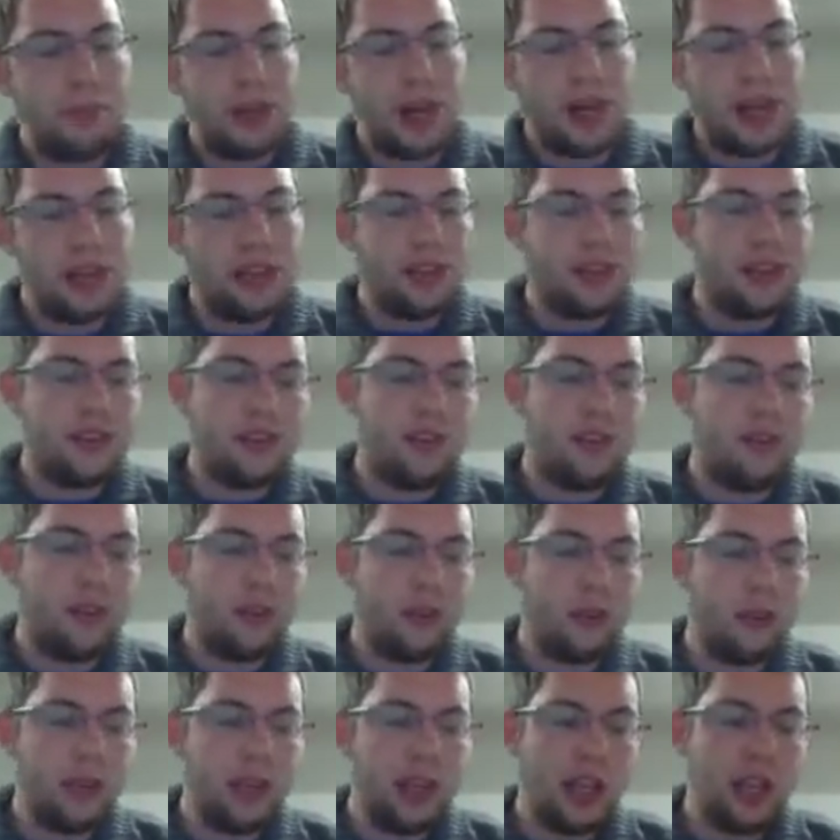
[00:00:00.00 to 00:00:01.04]
But to
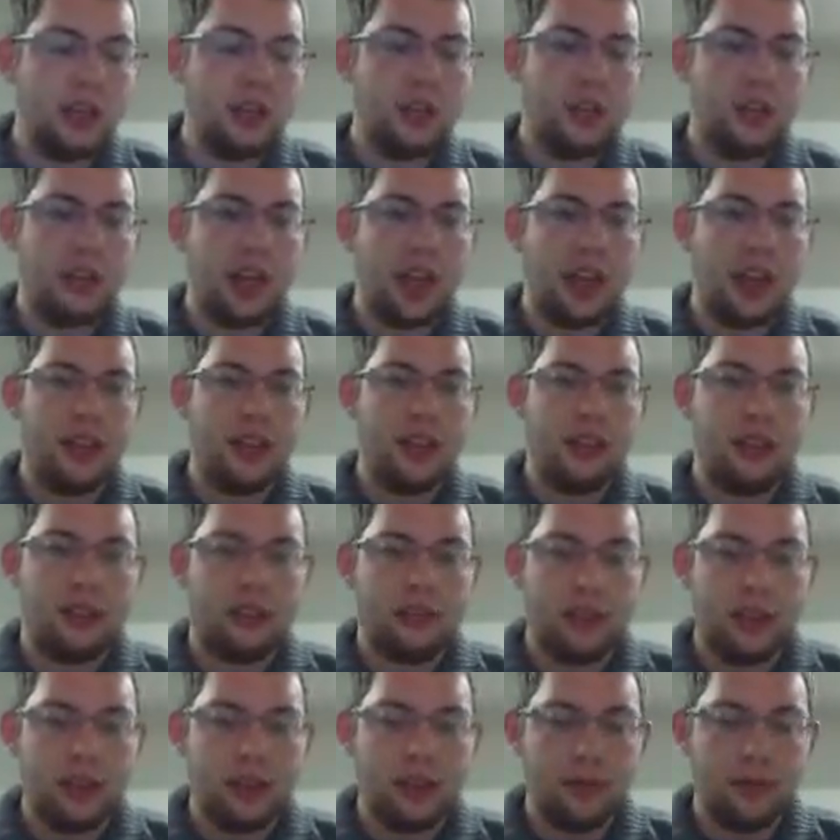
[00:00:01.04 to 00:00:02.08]
fully understand this
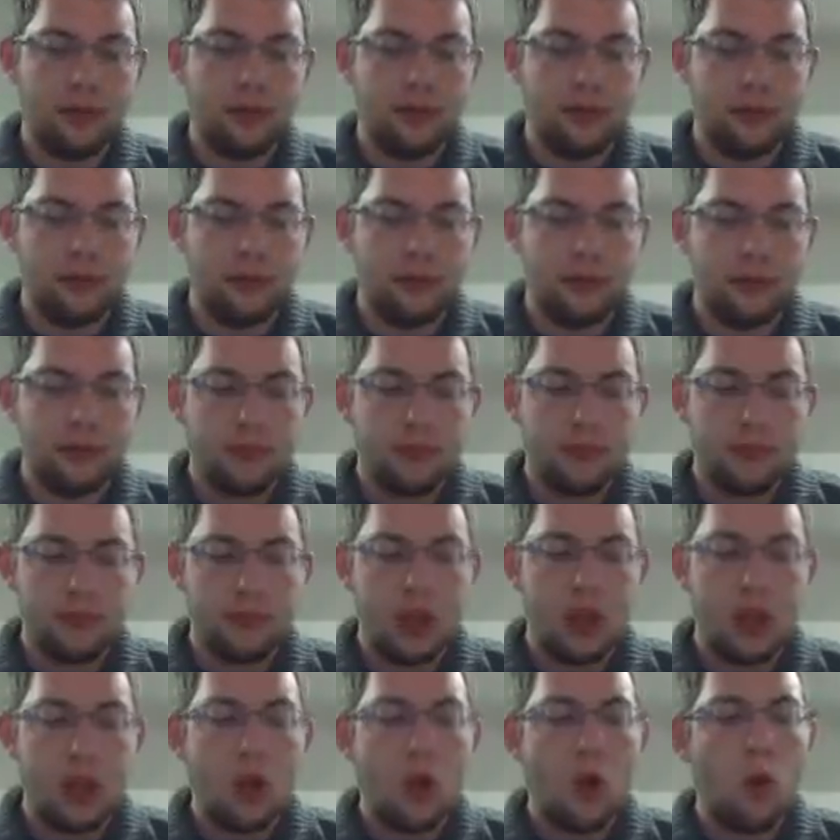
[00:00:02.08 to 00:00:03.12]
event,
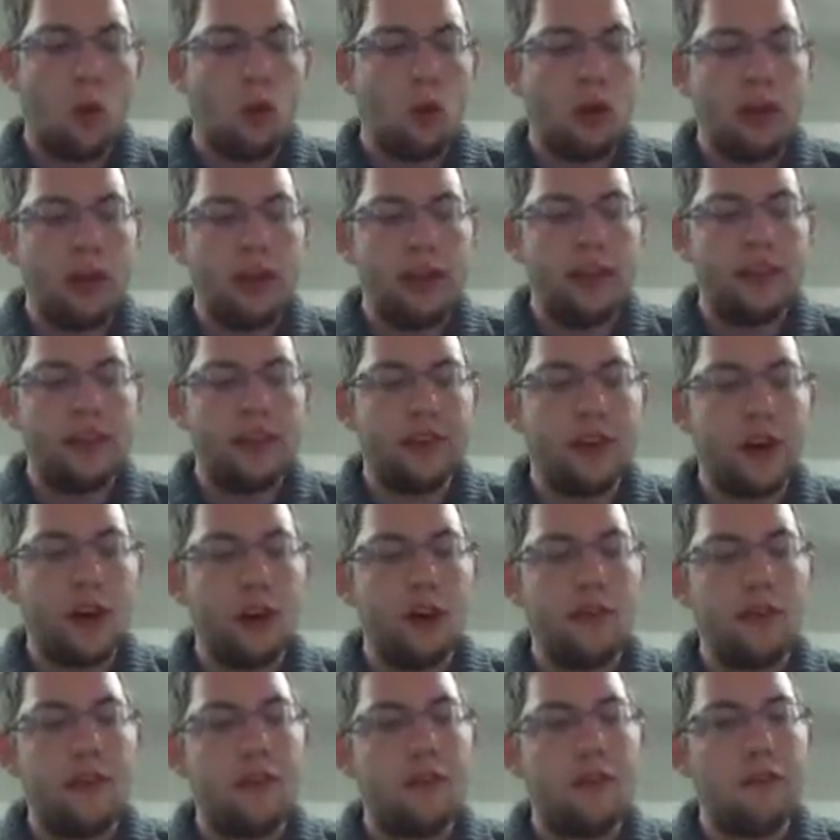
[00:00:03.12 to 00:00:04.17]
one needs to
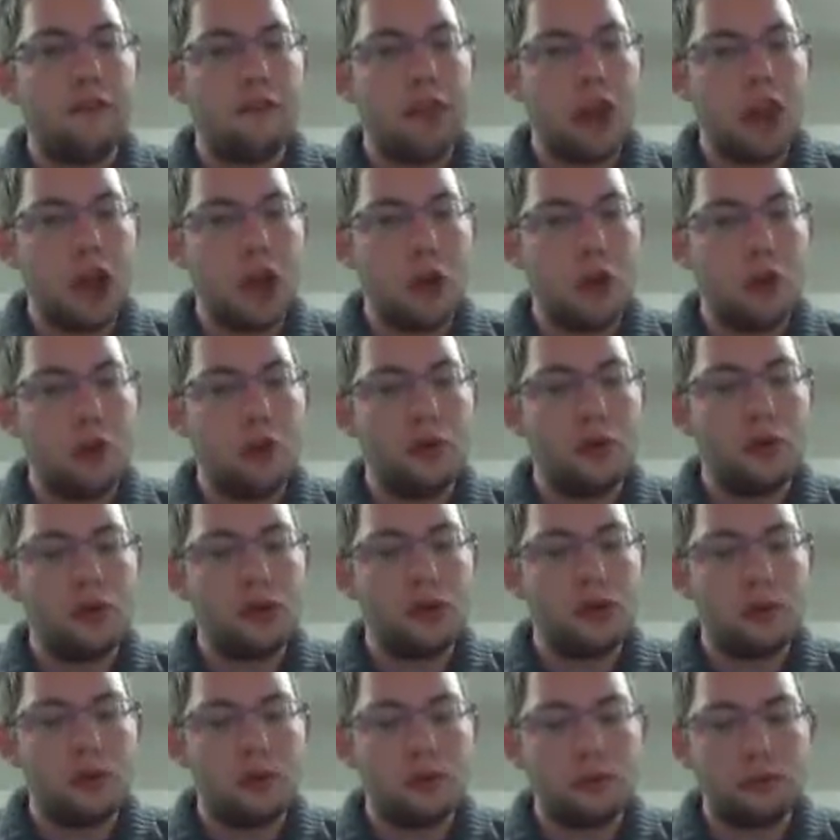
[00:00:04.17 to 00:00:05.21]
know a few
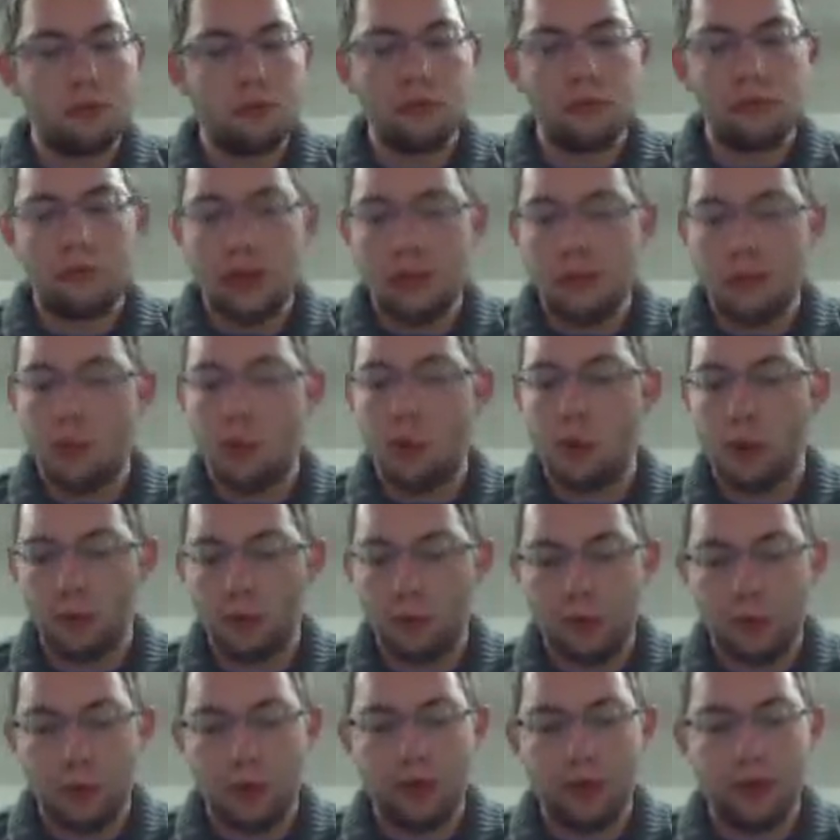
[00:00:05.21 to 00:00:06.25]

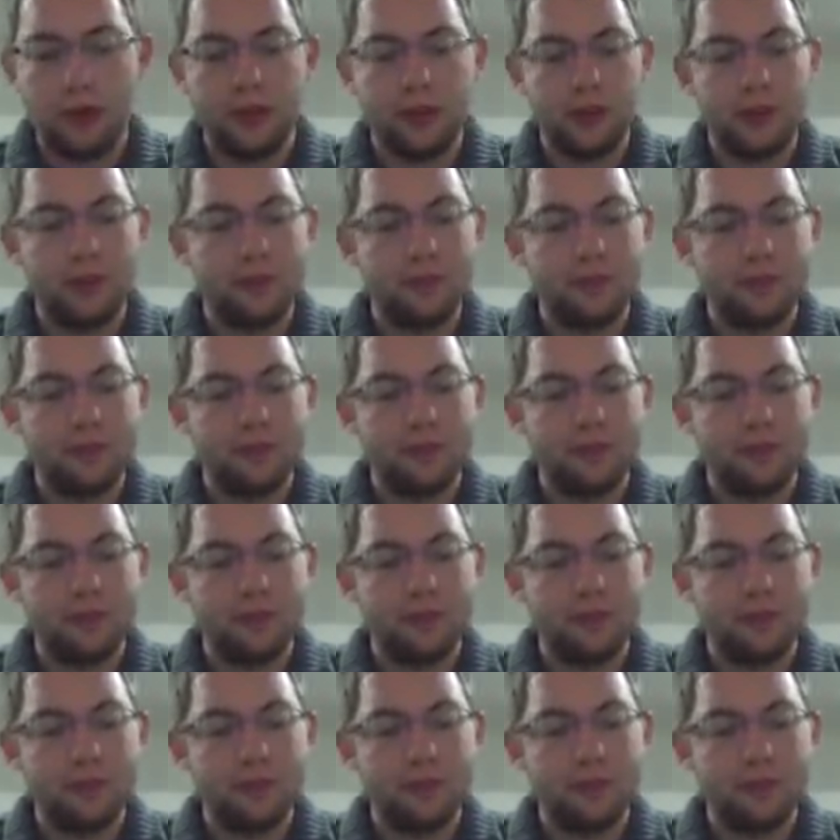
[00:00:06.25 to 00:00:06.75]
important points.